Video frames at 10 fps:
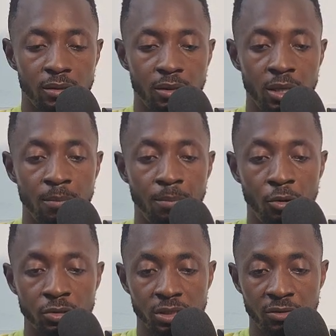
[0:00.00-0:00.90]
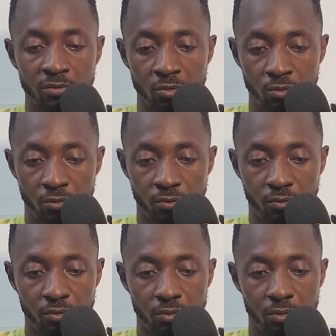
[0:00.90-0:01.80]
impulsive move.
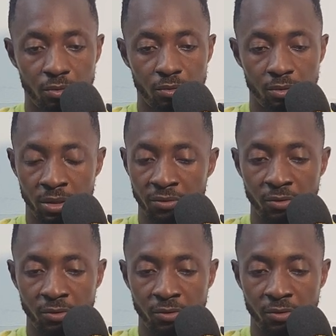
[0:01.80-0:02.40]
Never